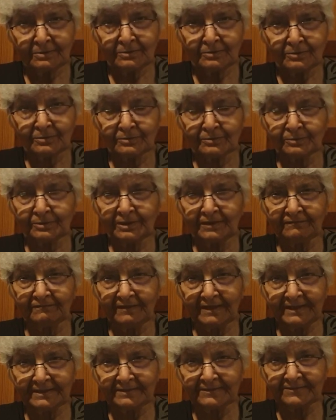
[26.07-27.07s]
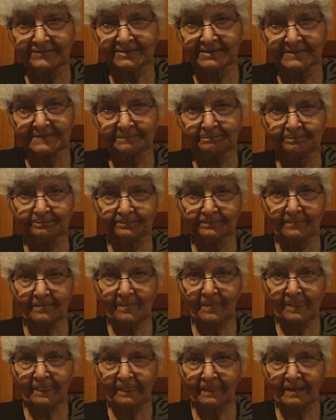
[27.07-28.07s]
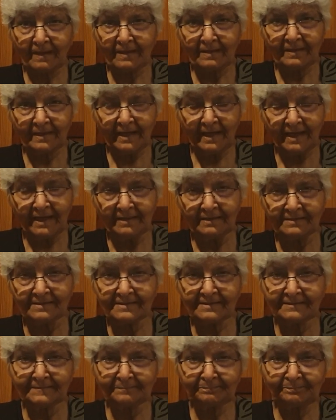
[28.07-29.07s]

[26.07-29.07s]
coronavirus, and